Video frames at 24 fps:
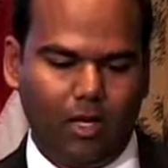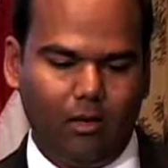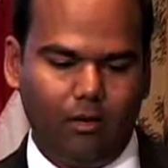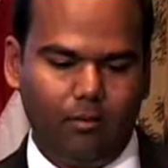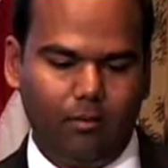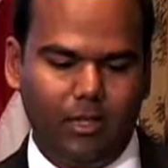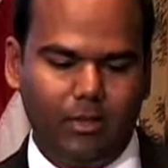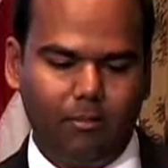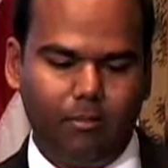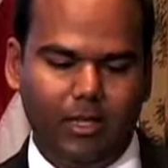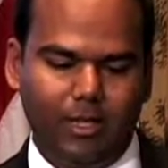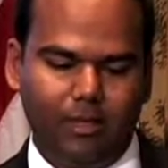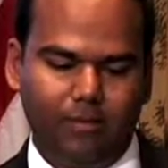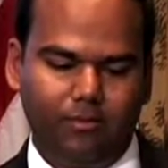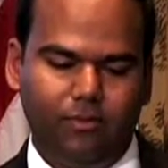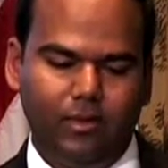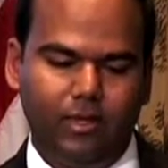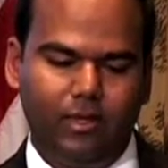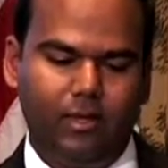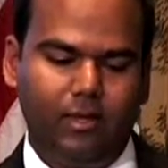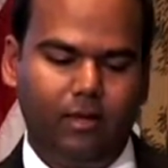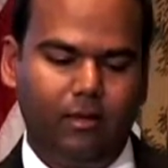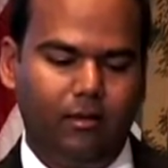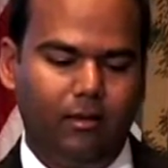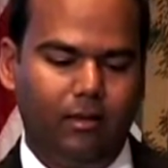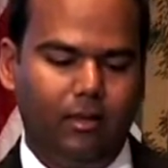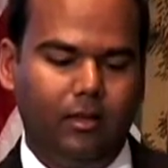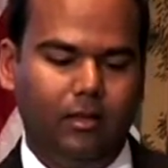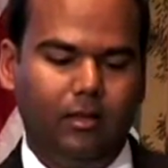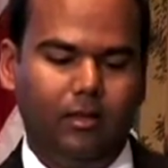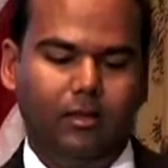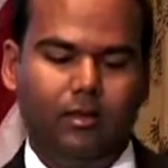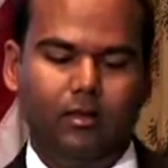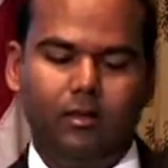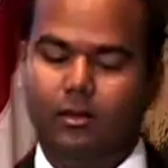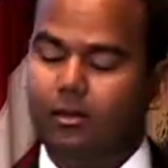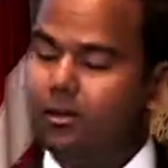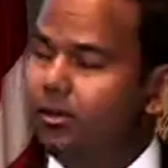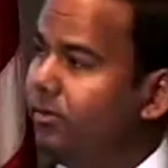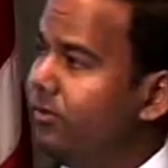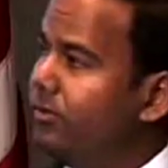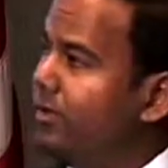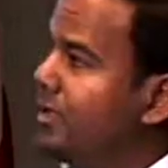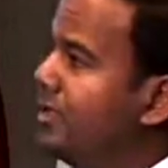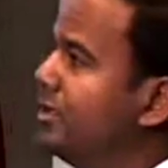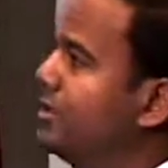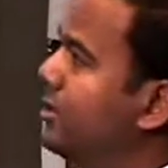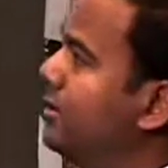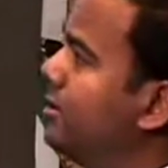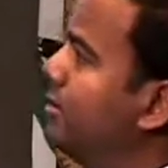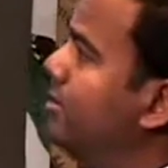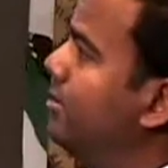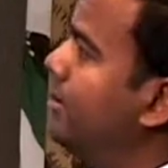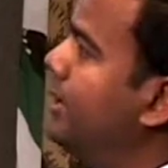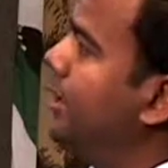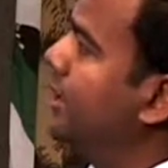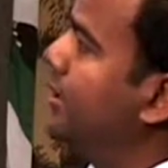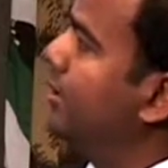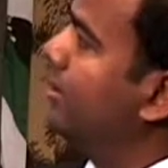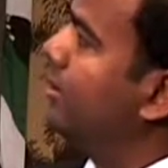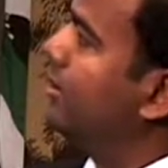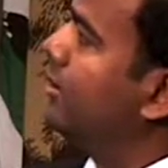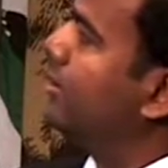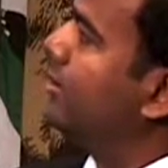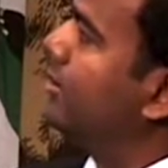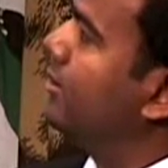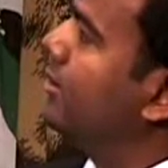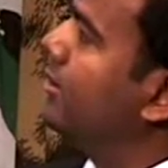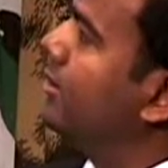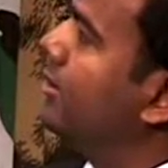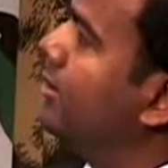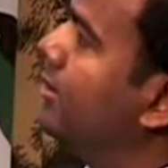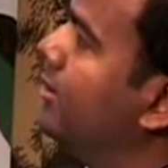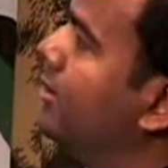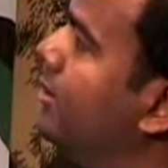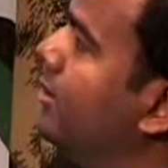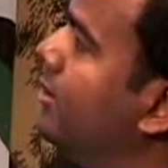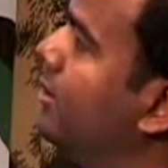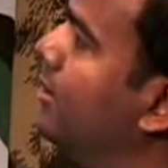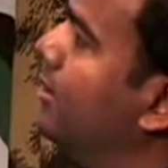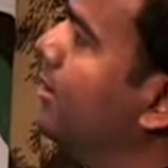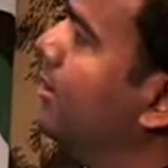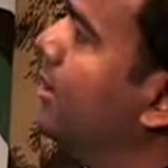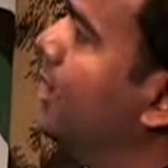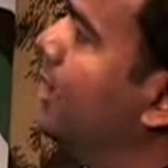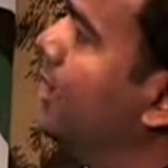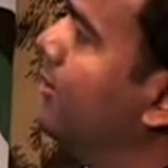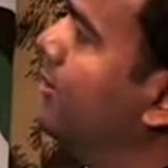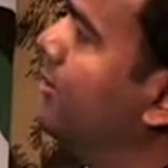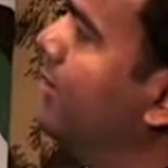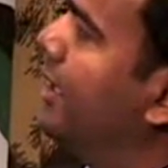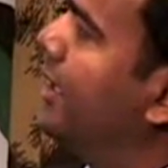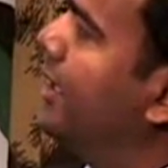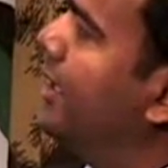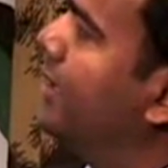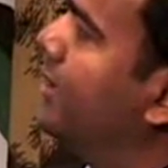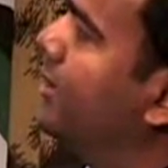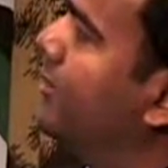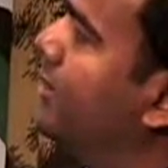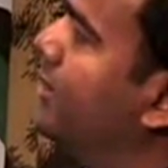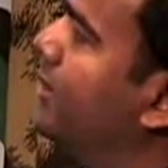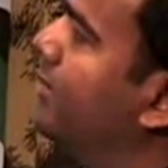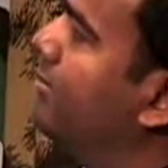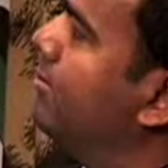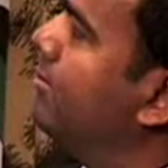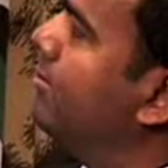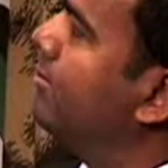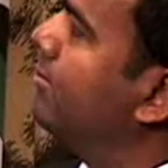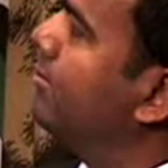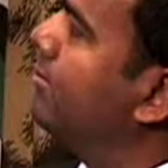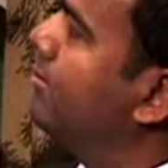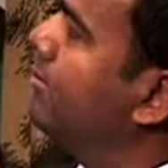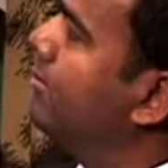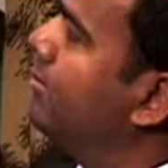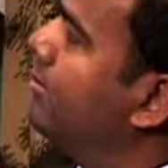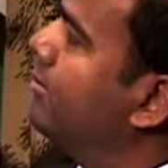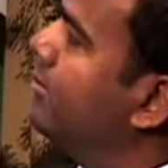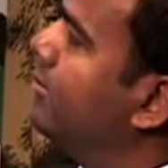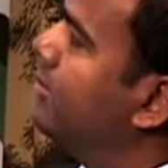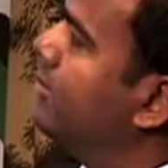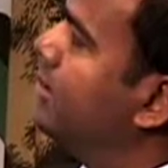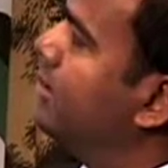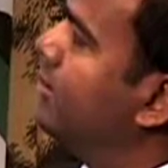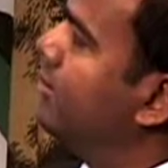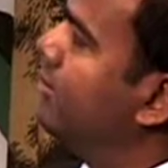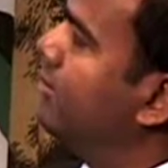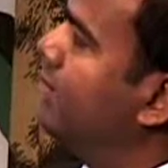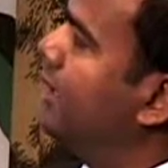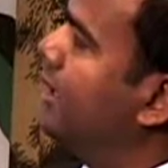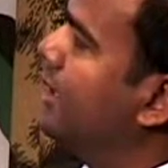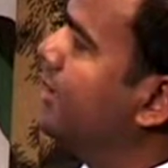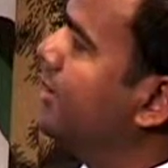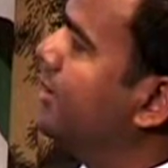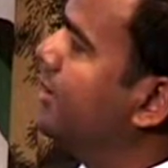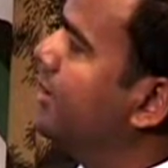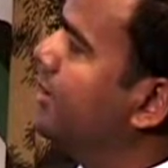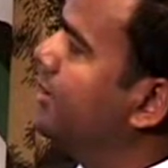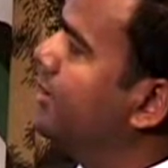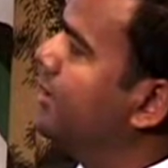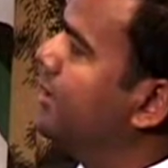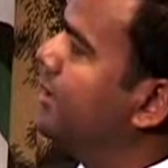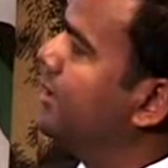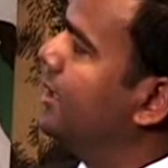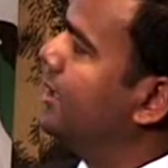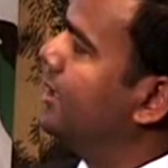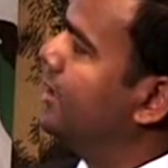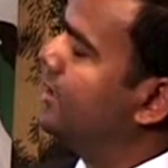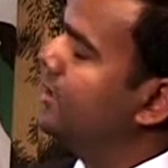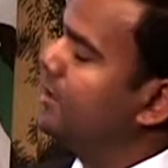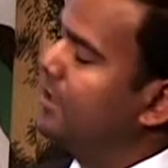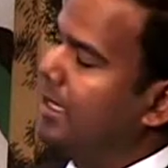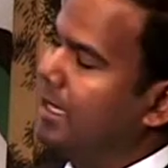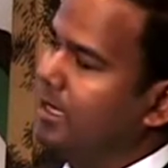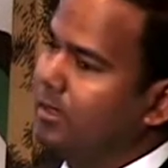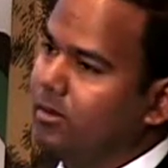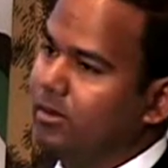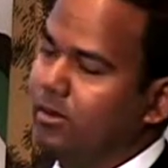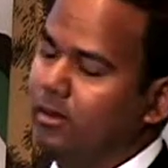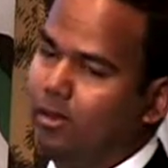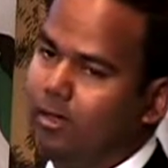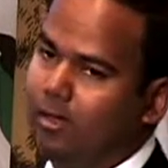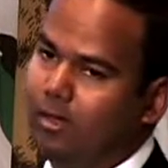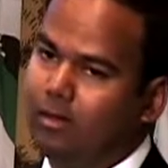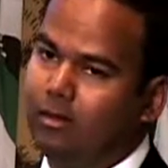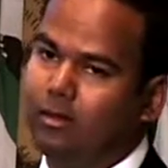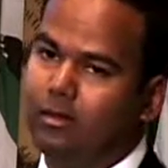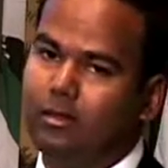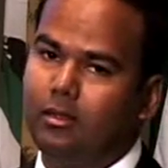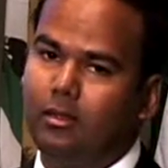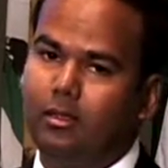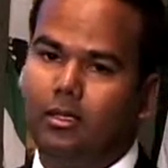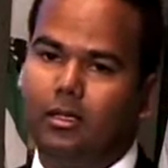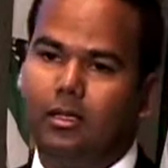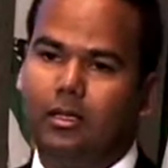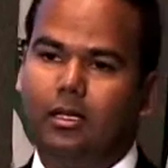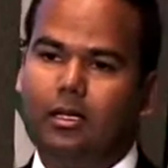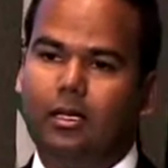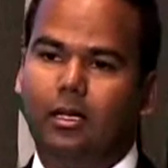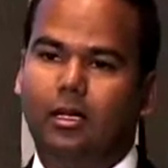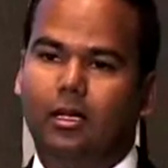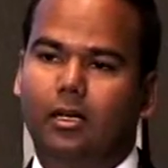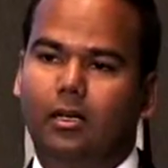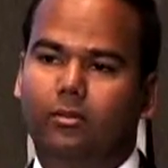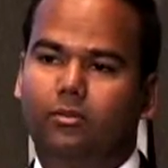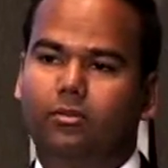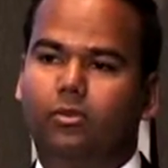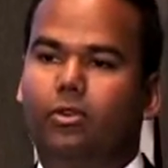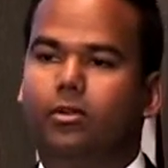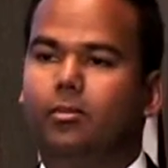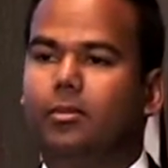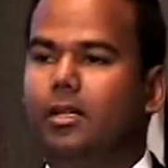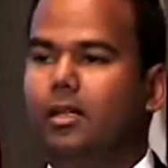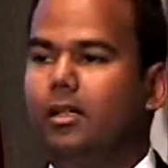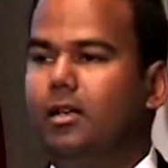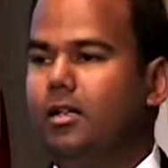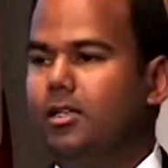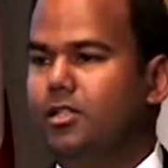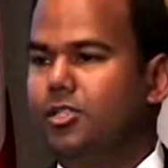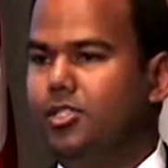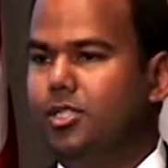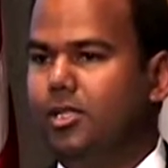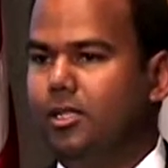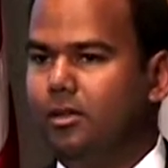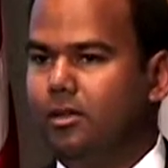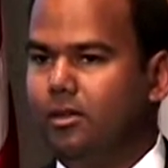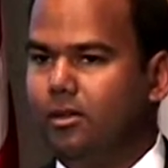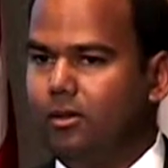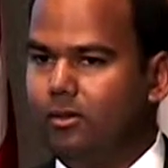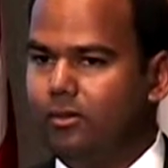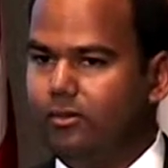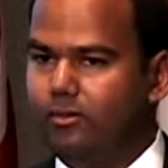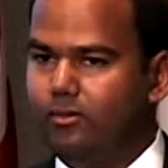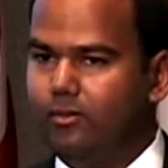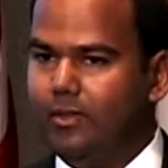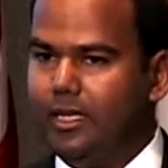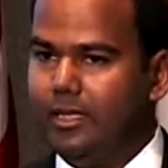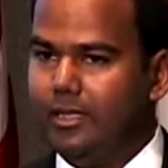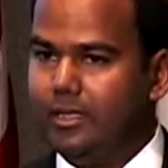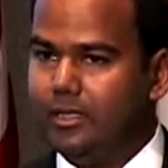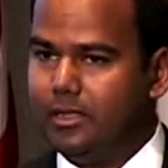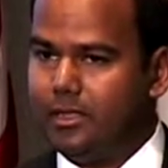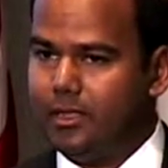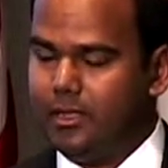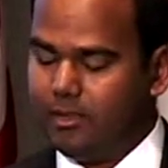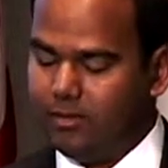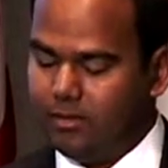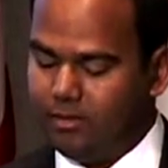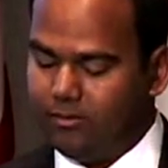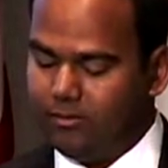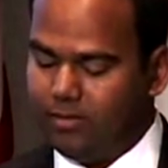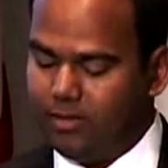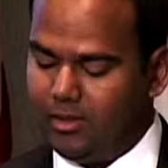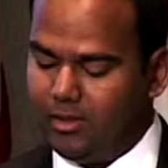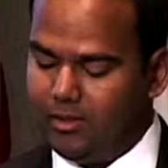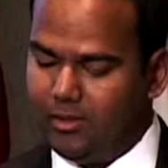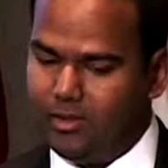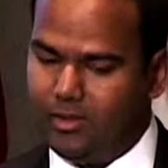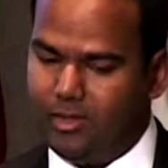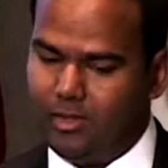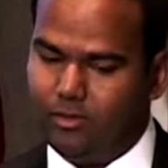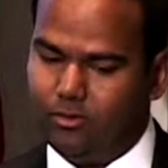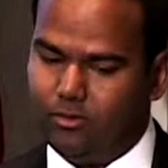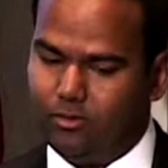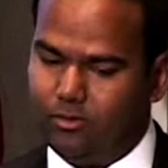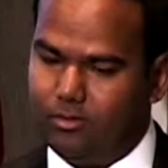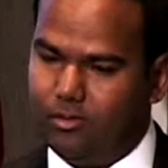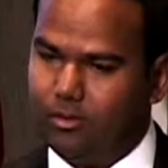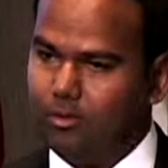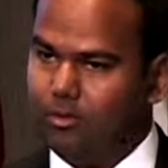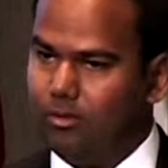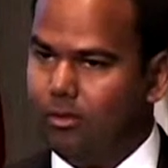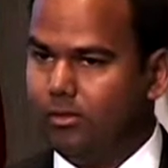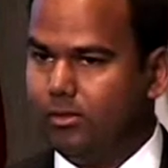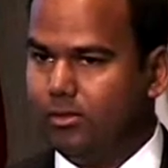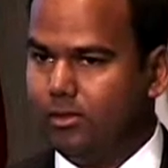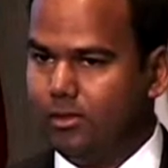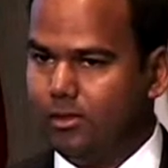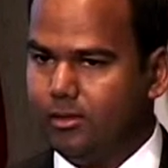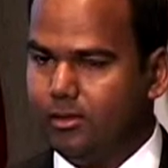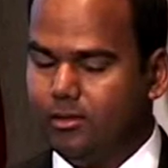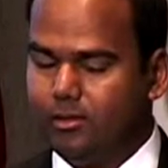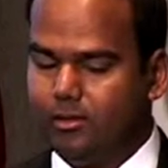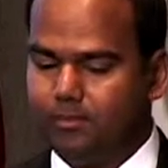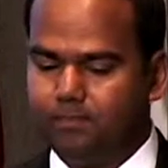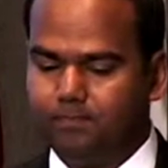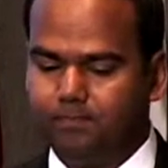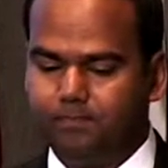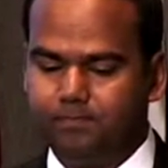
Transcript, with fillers: But by far, the first three, fatty liver, viral hepatitis, and alcohol, uh, form a large chunk of end-stage liver disease or cirrhosis.